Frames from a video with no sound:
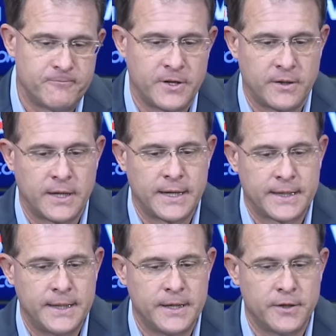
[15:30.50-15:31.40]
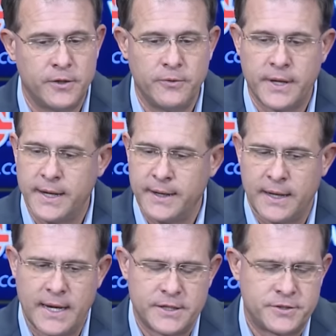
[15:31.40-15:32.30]
Felt like he could do that. And
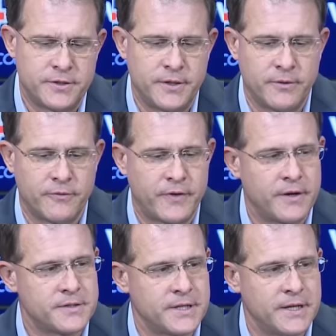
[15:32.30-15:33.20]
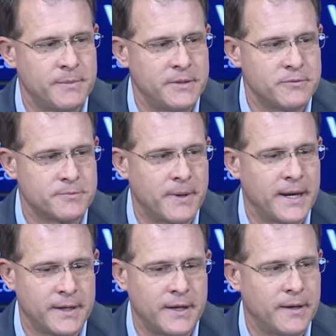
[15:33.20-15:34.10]
last year, you know, in fairness to him, he was
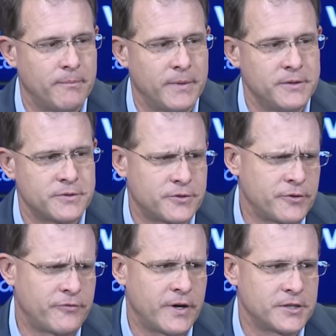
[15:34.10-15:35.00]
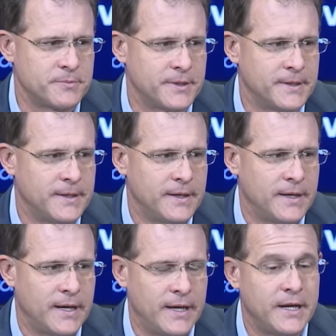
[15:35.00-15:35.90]
banged up, but he was a true freshman.
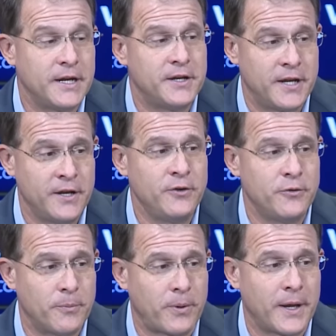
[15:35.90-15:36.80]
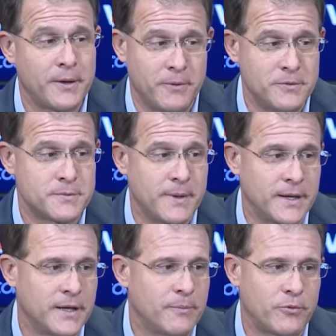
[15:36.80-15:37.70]
And he continued to play when he was
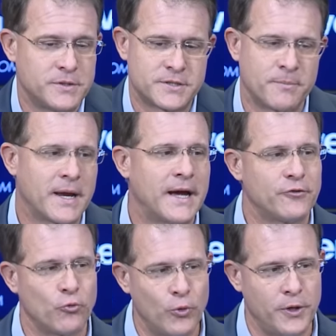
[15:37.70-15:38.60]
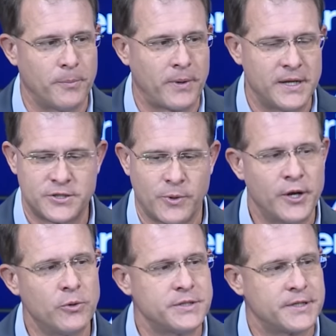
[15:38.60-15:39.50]
banged up when some guys wouldn't have played. So I
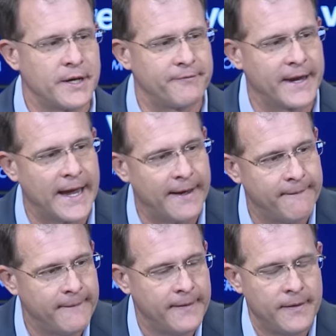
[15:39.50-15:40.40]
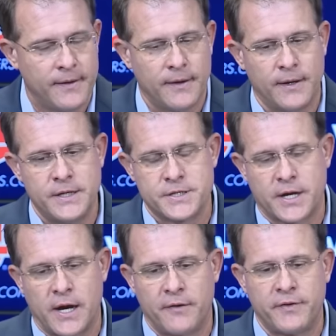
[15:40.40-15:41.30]
know he's a tough guy. He's a
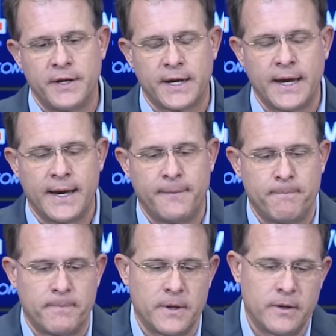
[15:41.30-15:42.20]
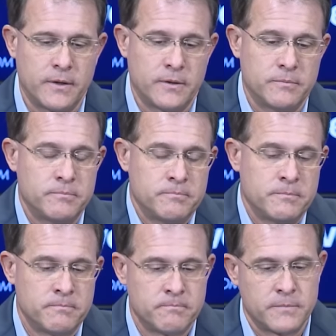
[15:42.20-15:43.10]
confident guy.
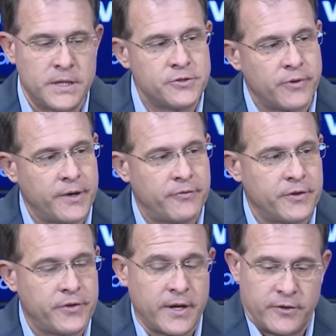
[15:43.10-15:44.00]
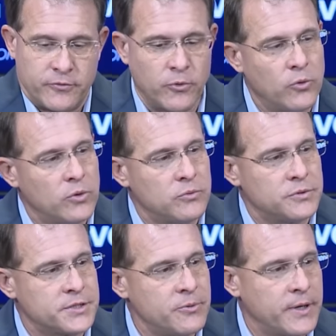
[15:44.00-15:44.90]
He's ready for the challenge.
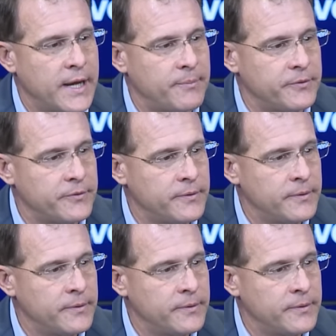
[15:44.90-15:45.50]
We'll see what happens.